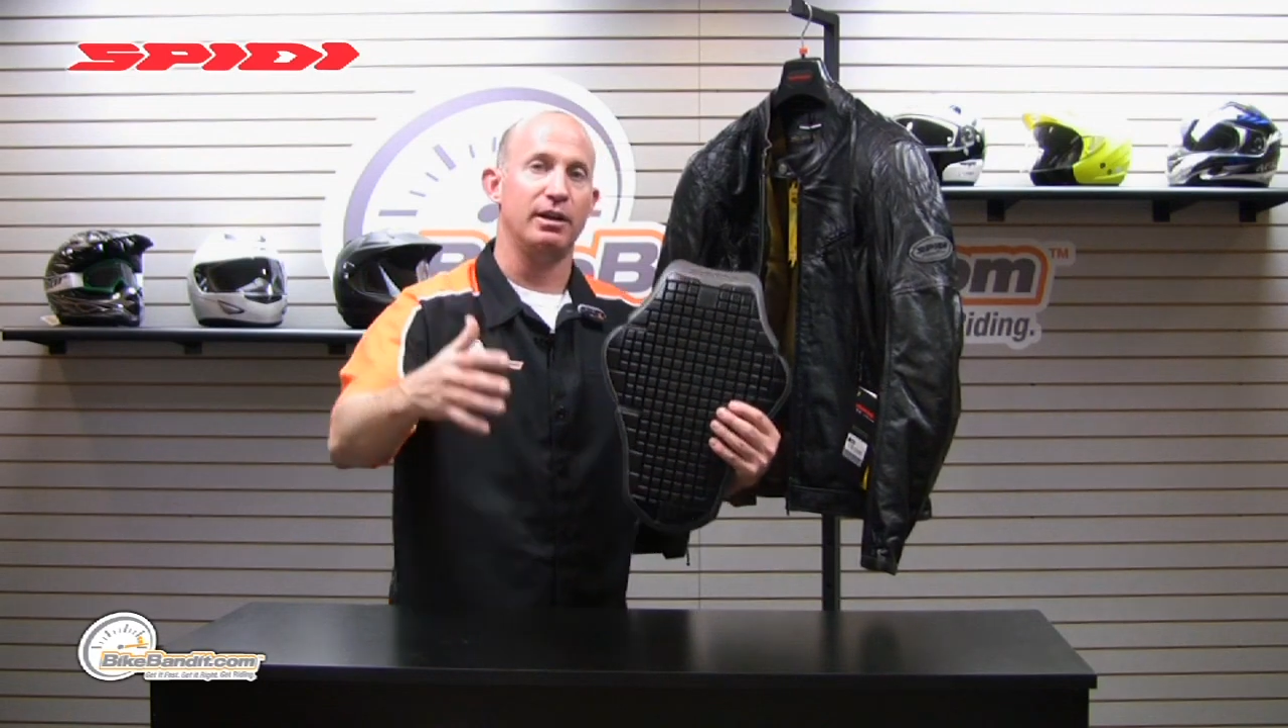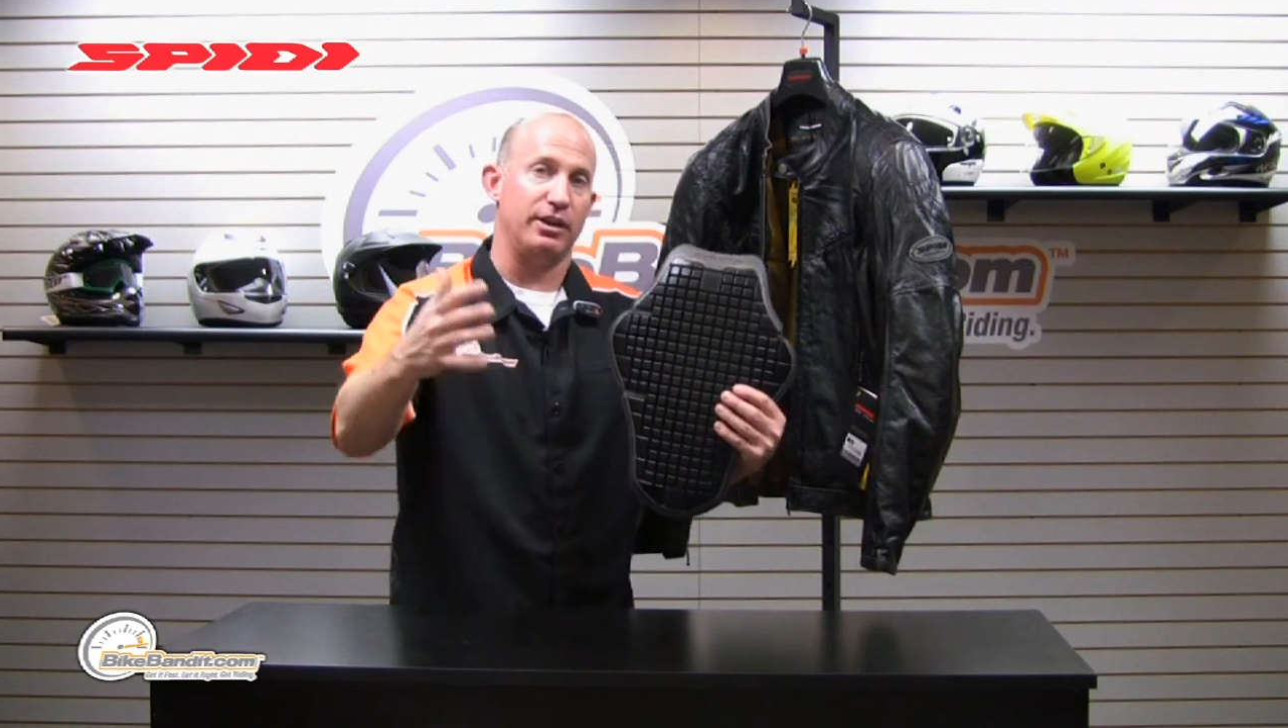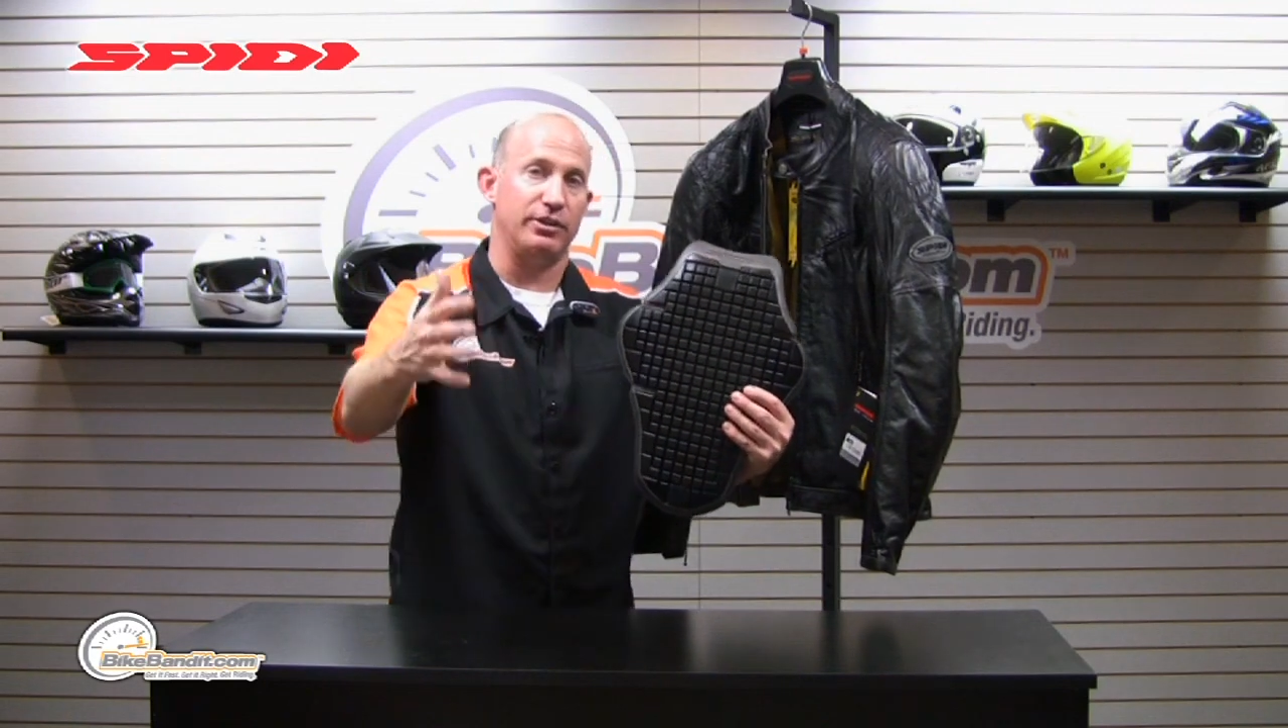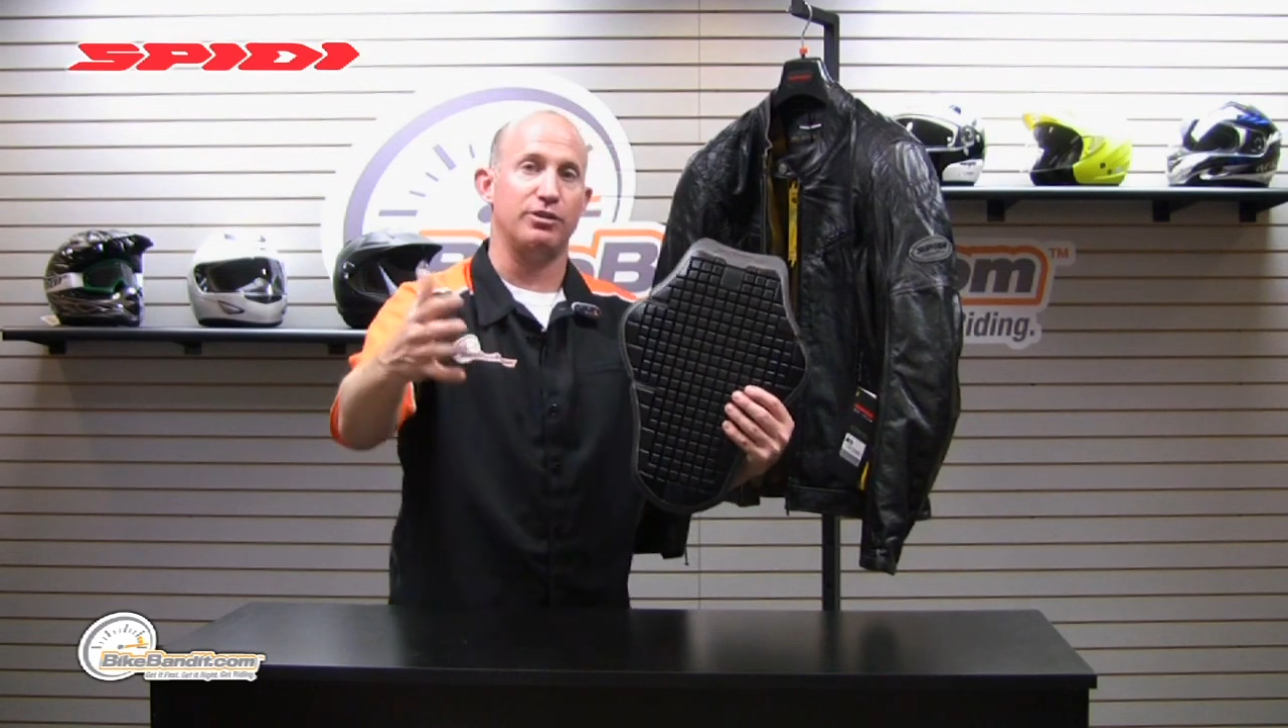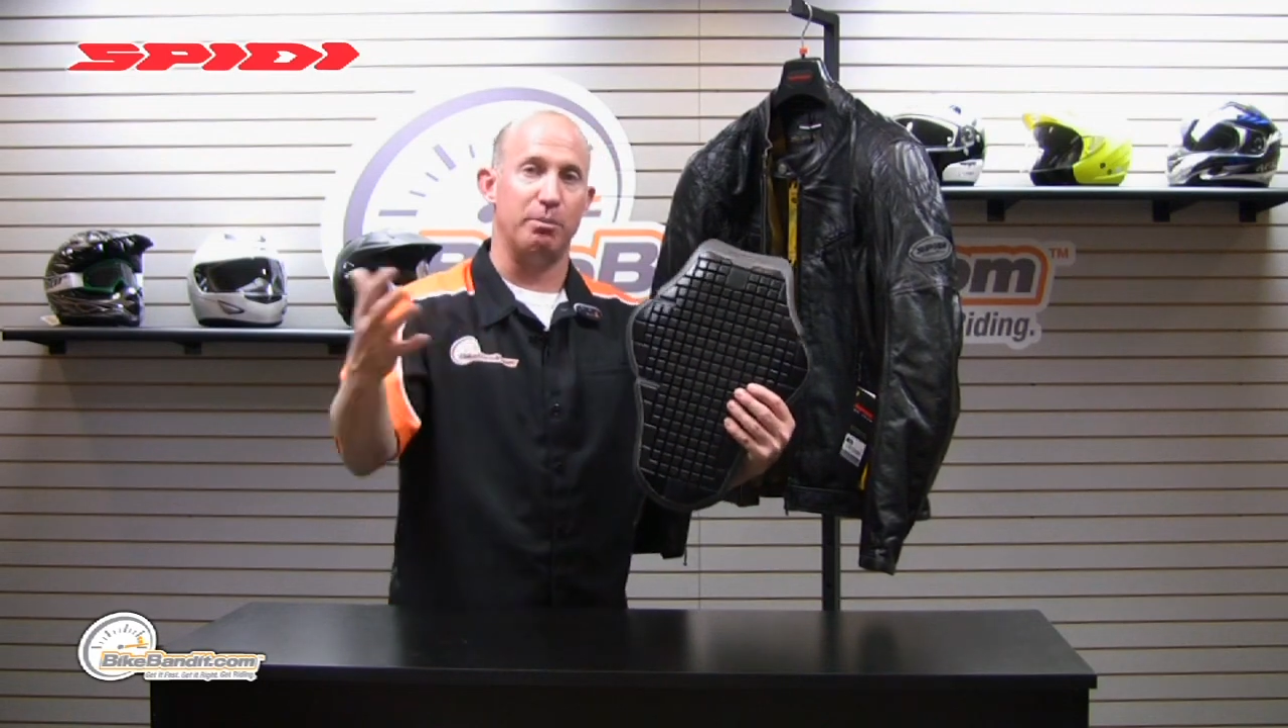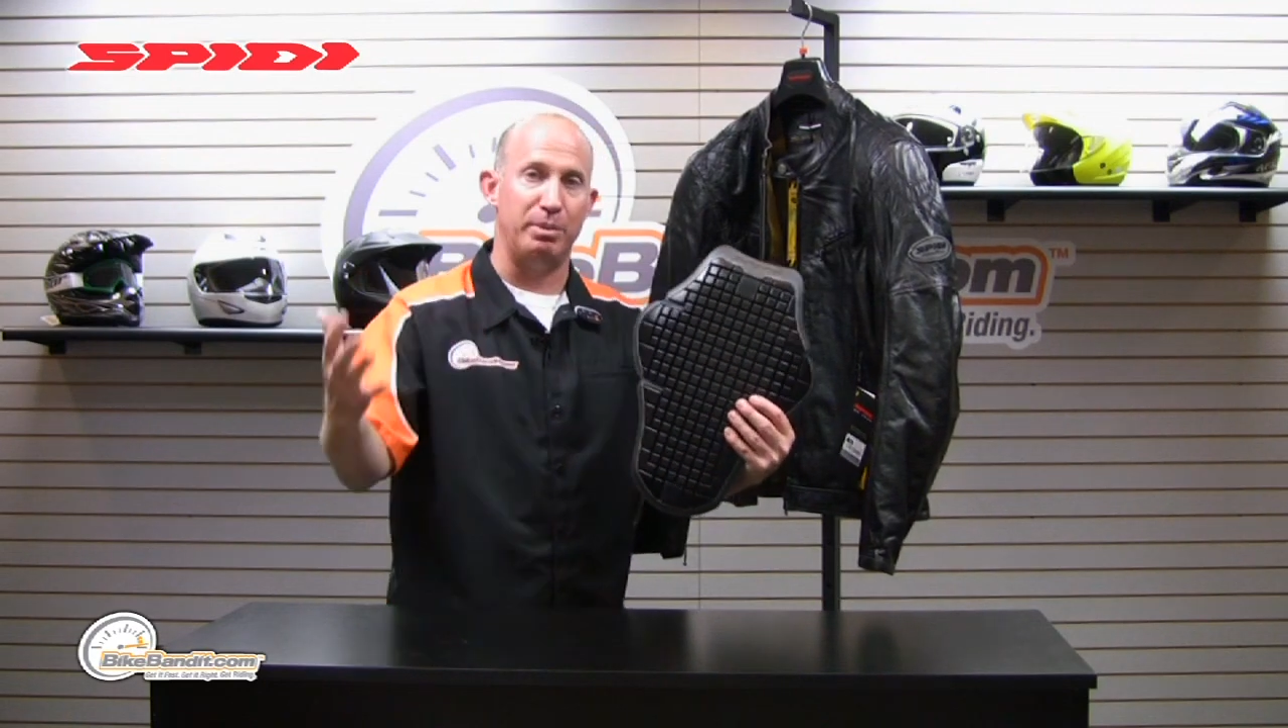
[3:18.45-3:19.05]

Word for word: because it's the